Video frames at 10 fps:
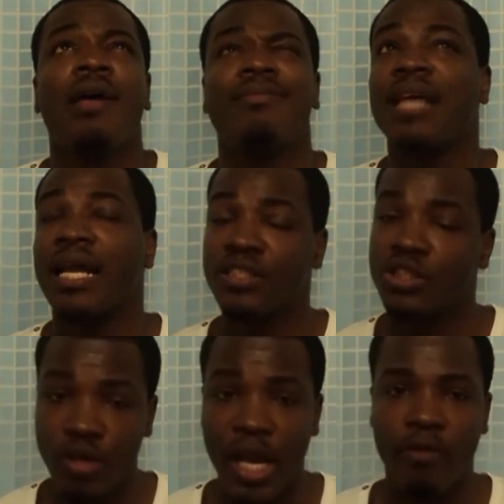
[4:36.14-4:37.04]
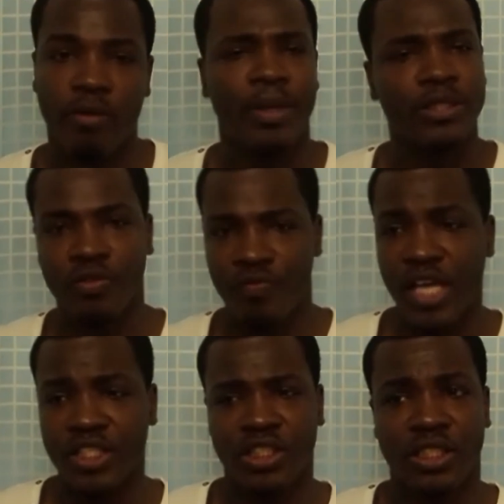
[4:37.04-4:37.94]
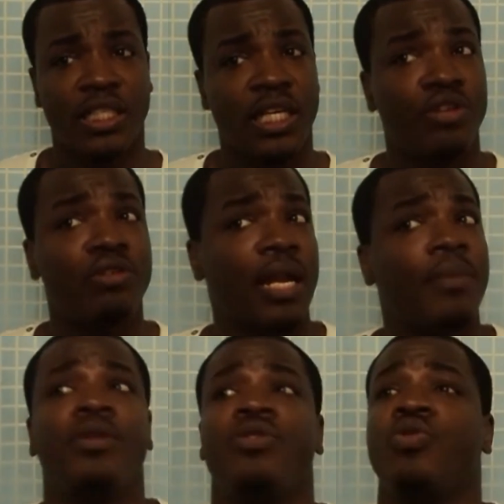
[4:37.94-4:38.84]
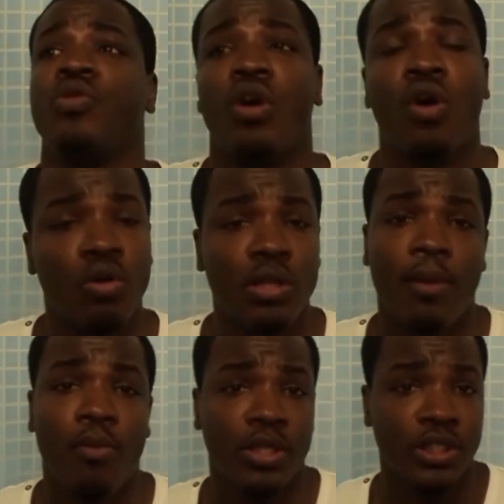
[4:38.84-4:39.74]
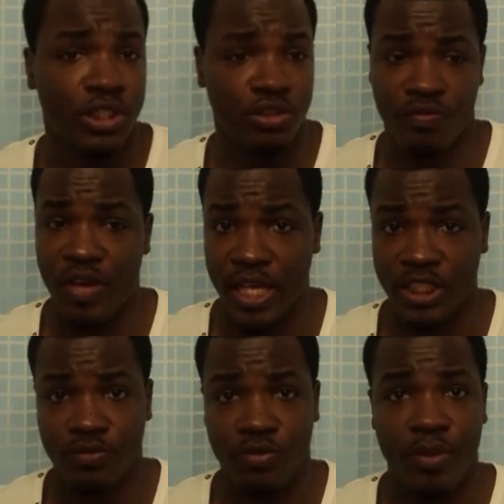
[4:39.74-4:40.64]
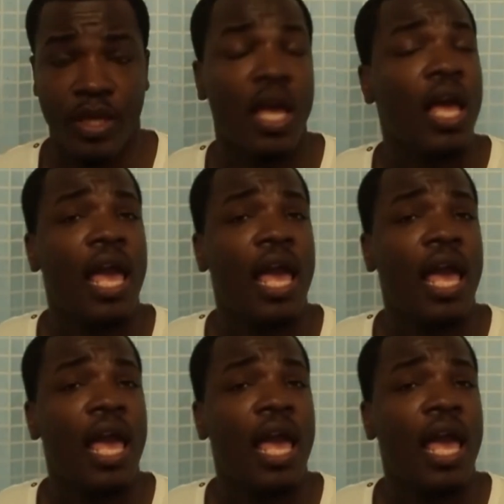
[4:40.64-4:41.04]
Now, it's a drag queen, but it's her fashion sense, honey, you gotta be doing a whole lot more than just your fashion for me.